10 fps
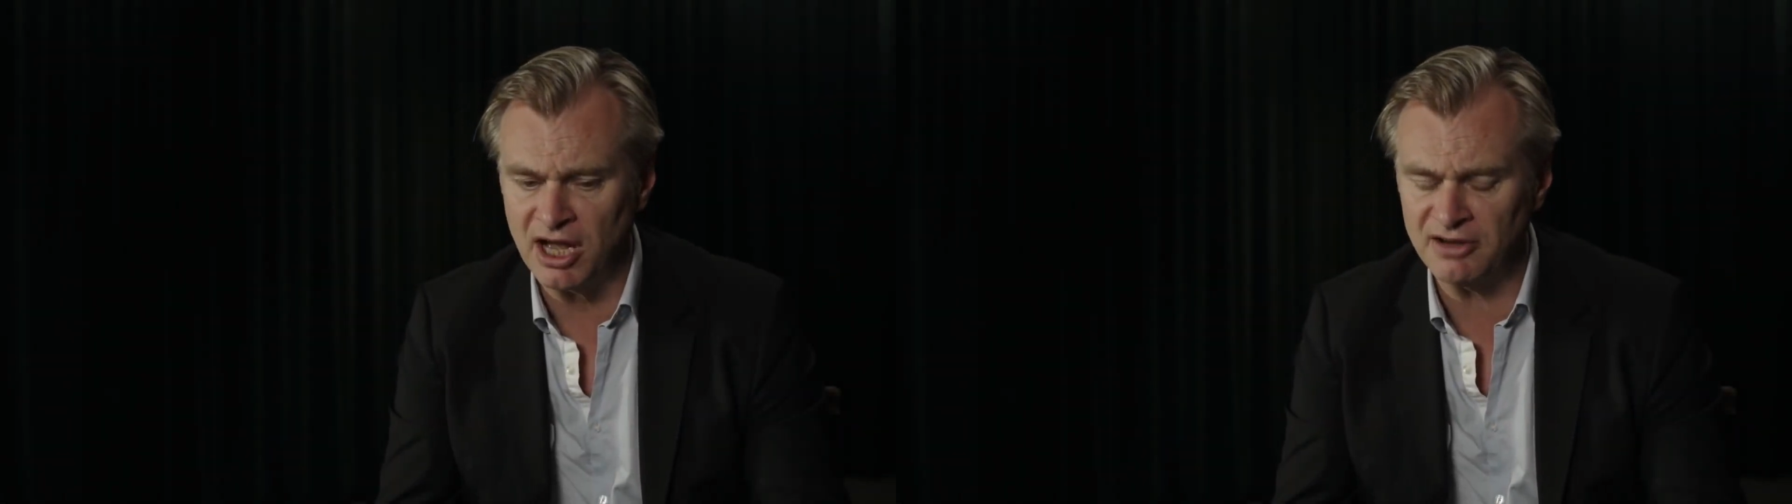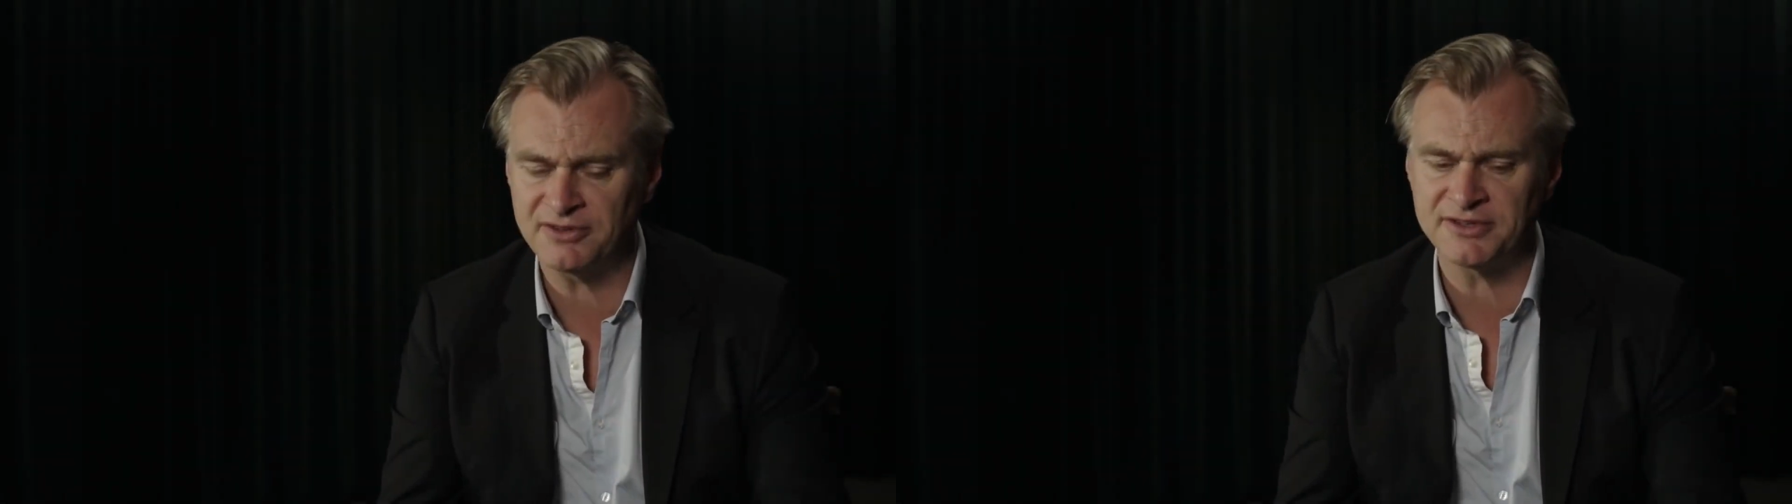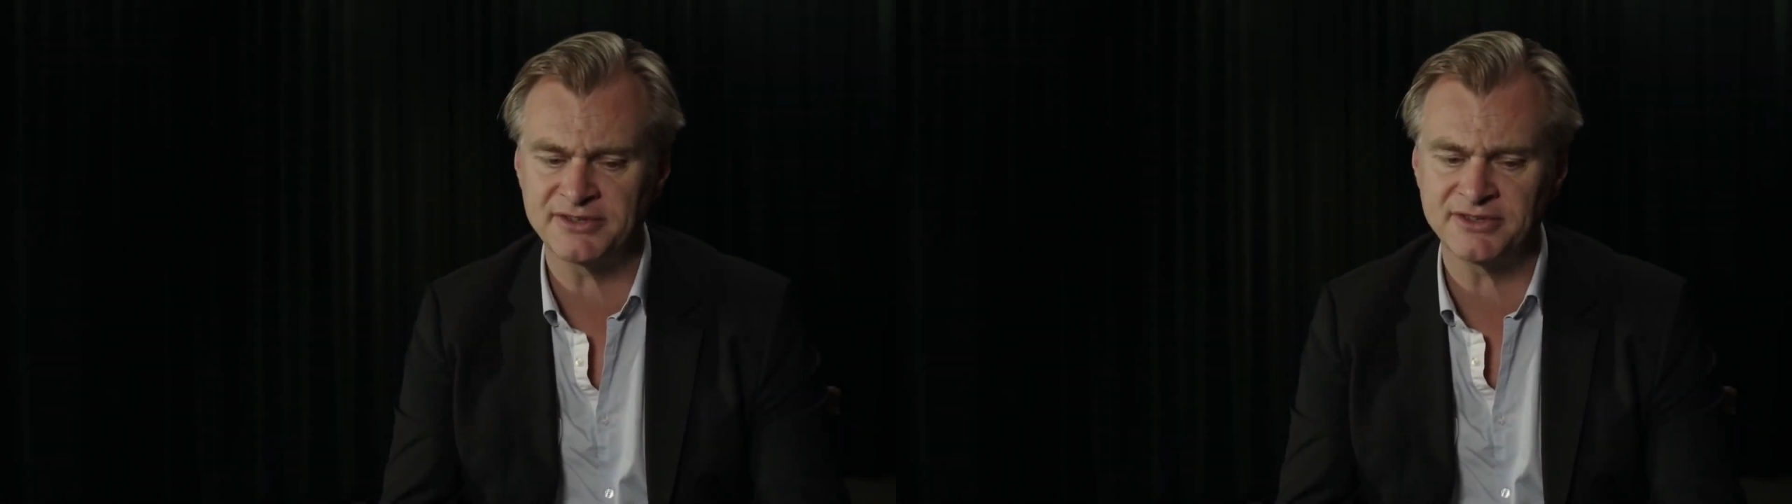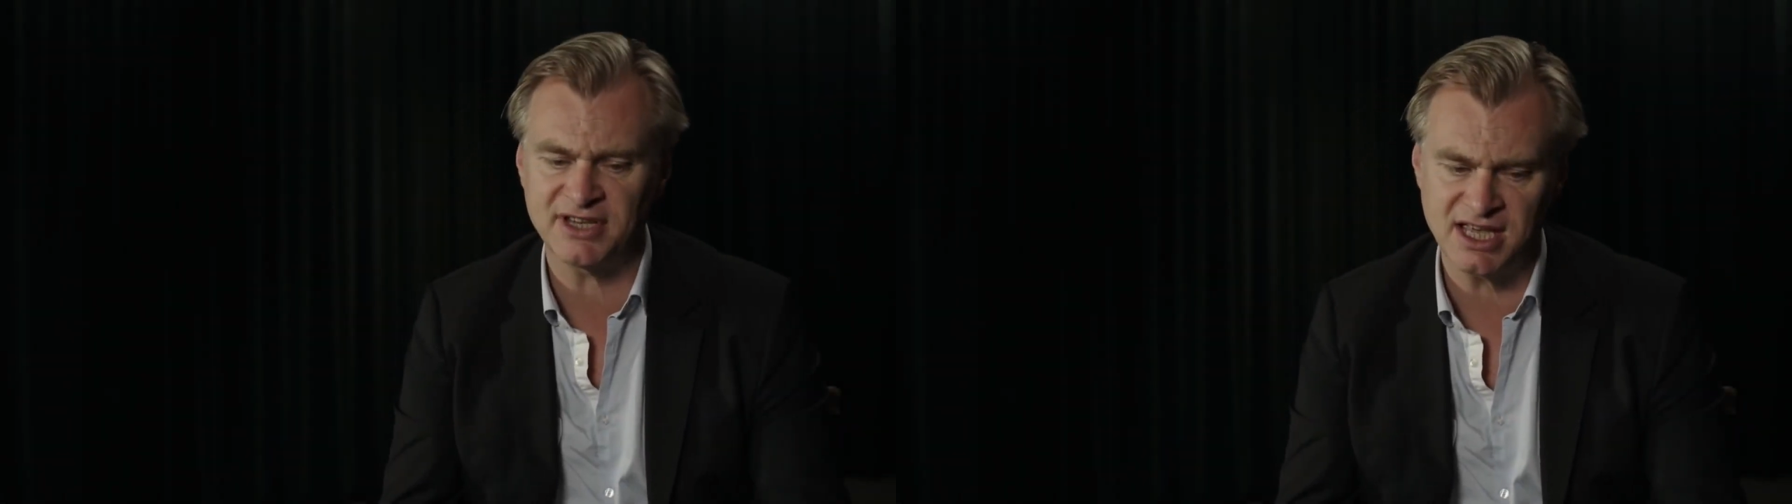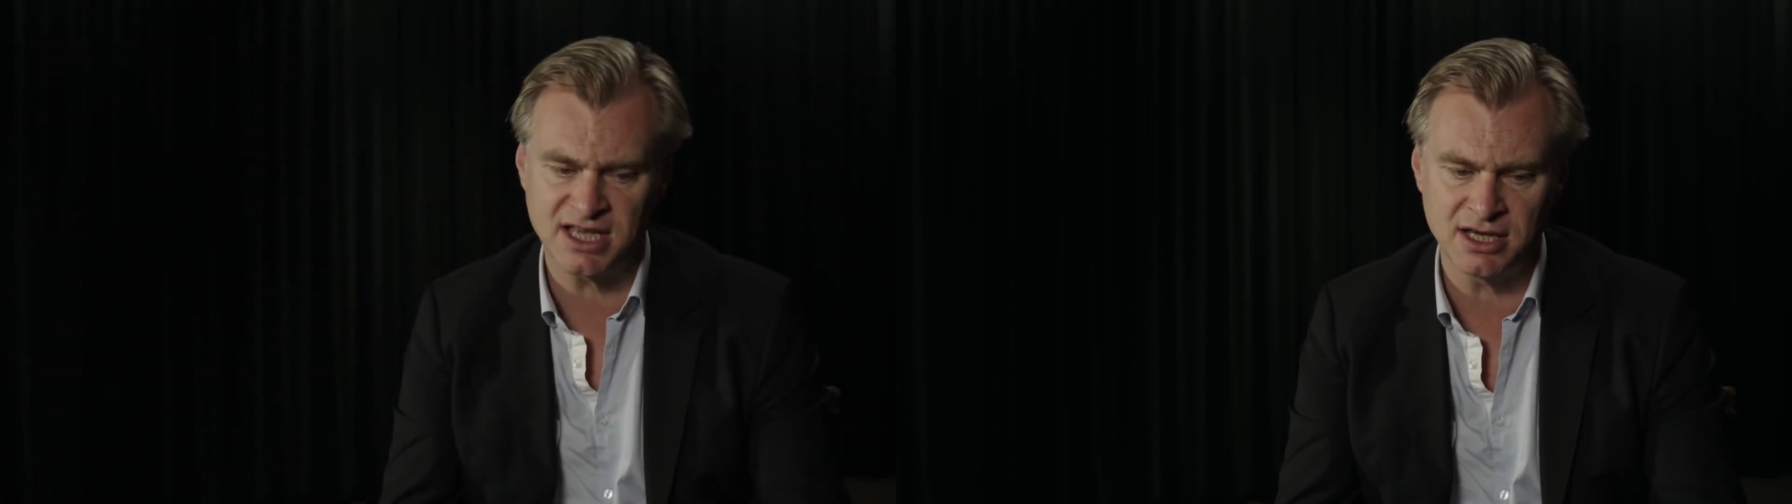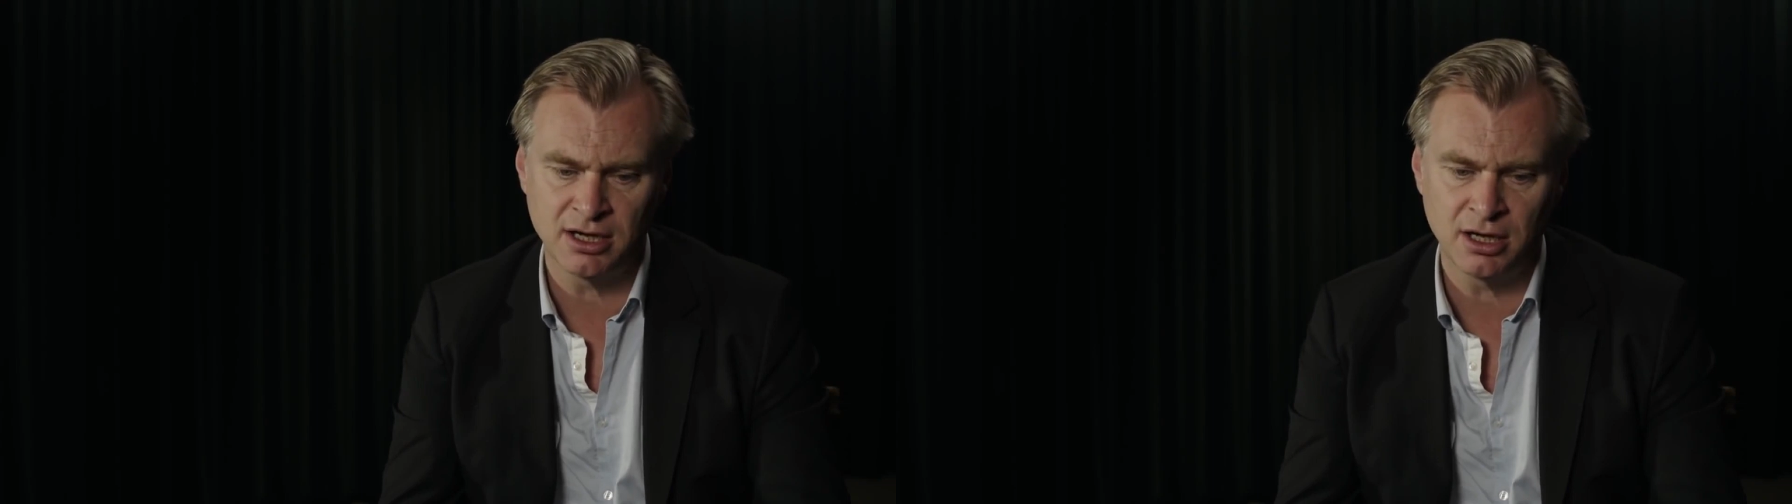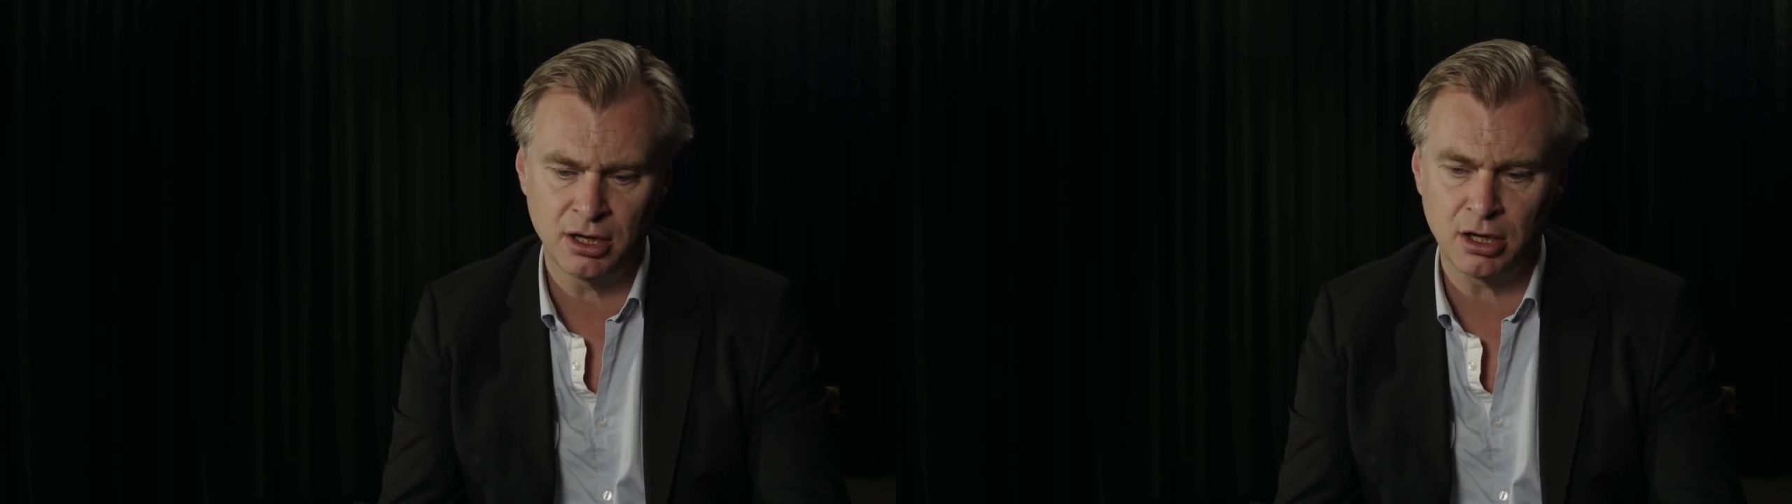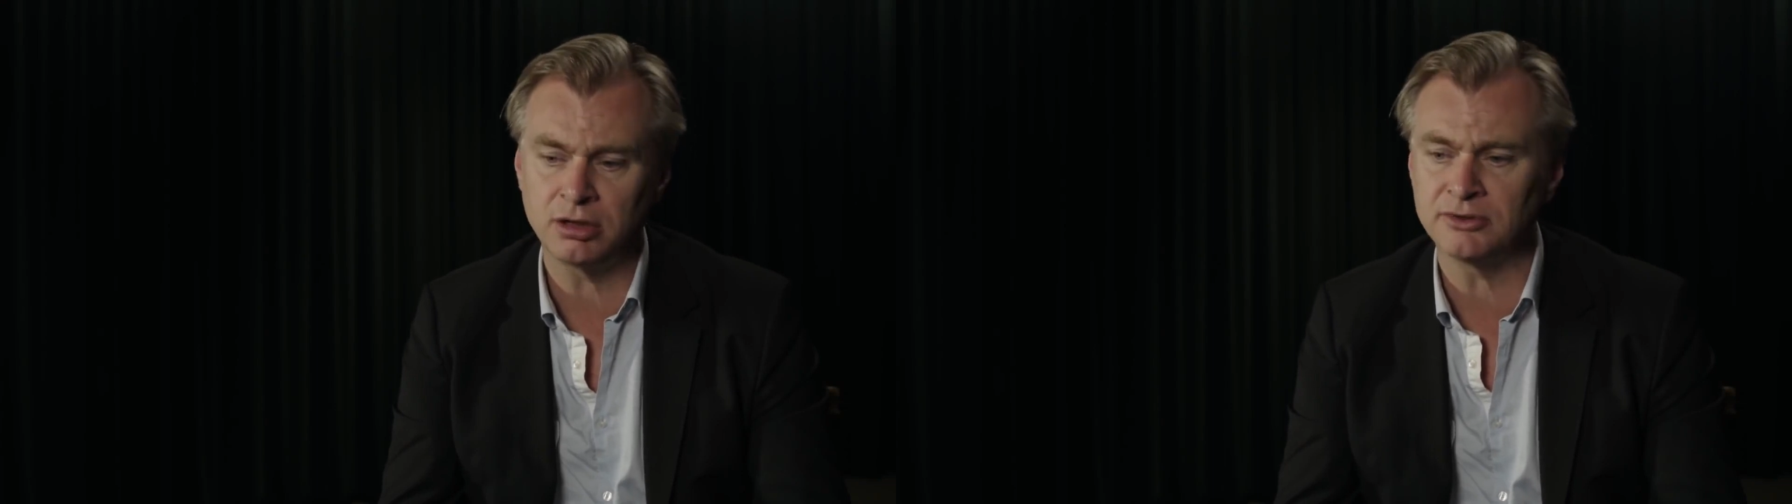It does look like he
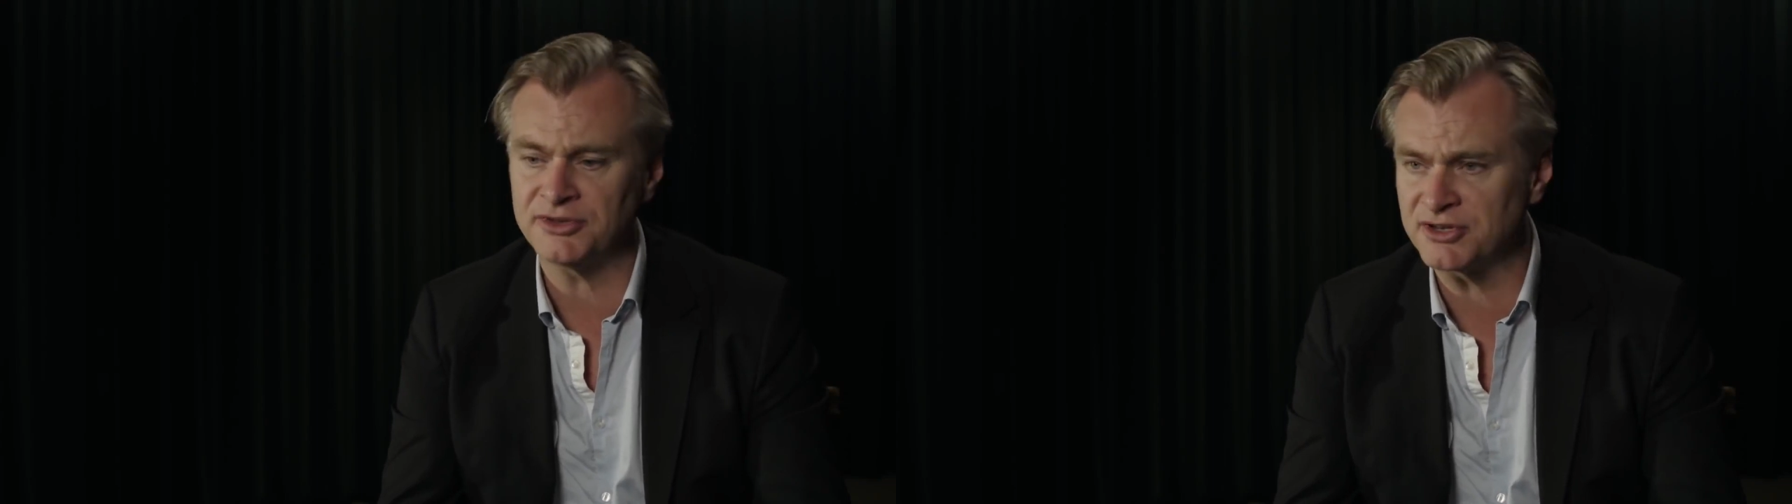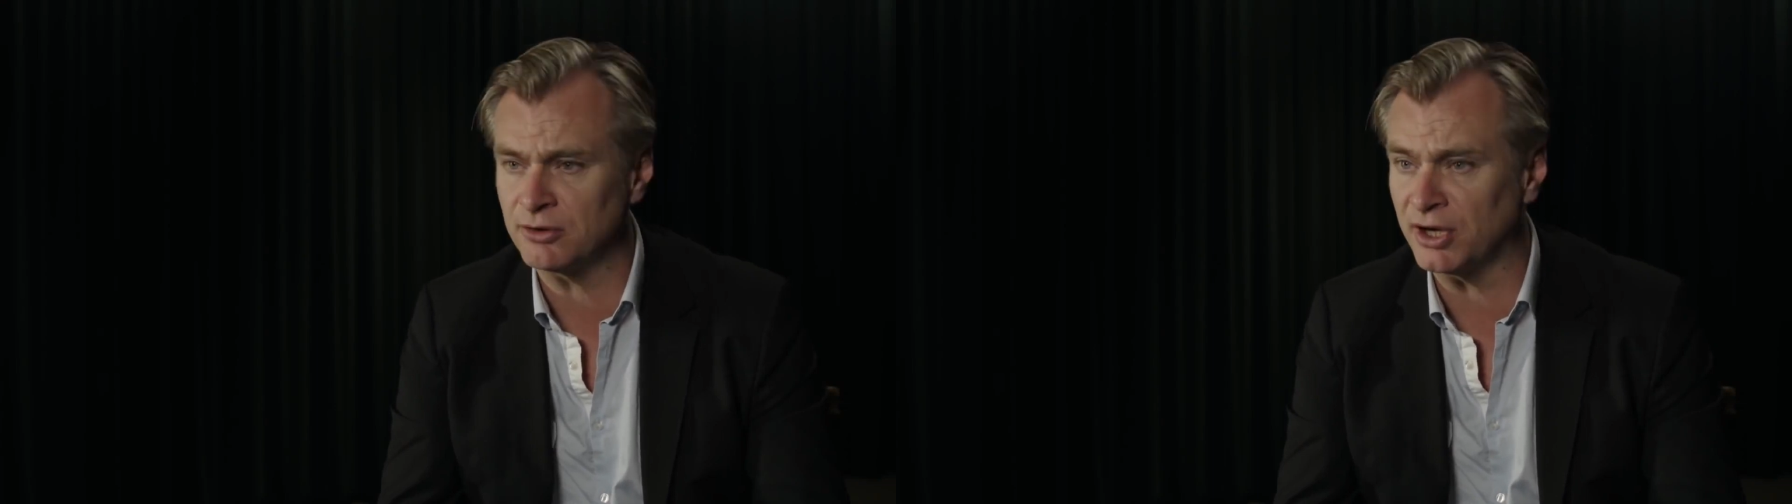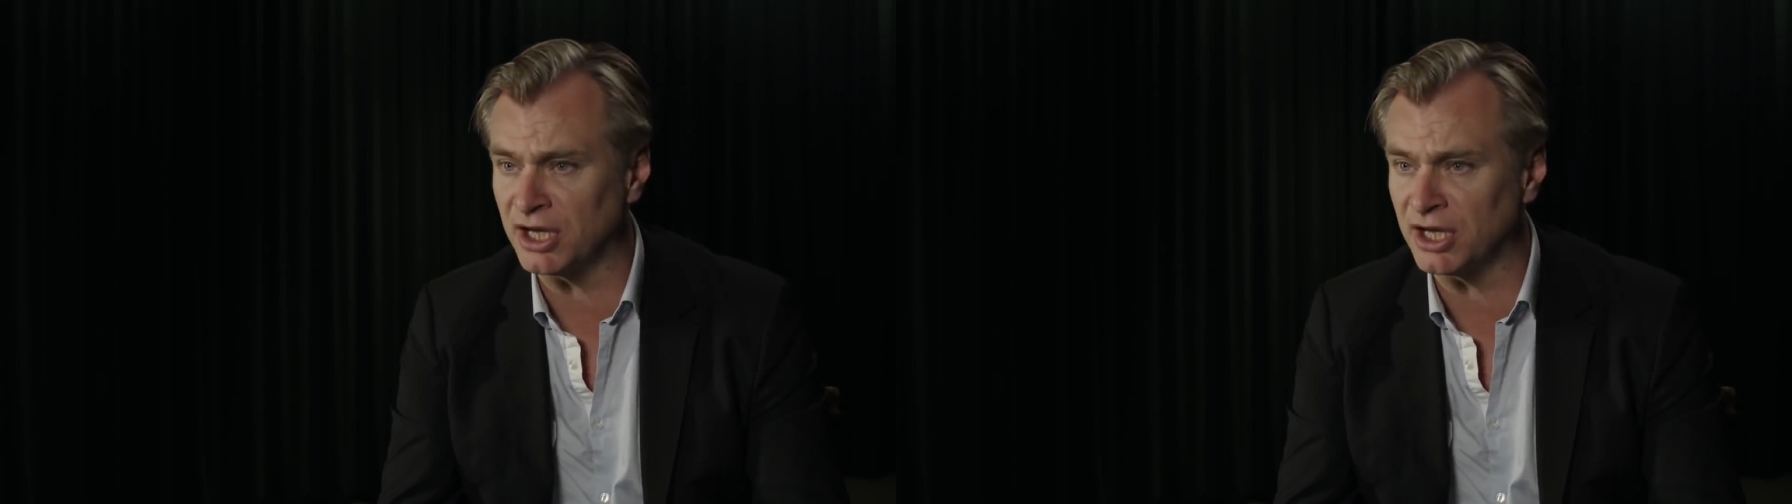was approached by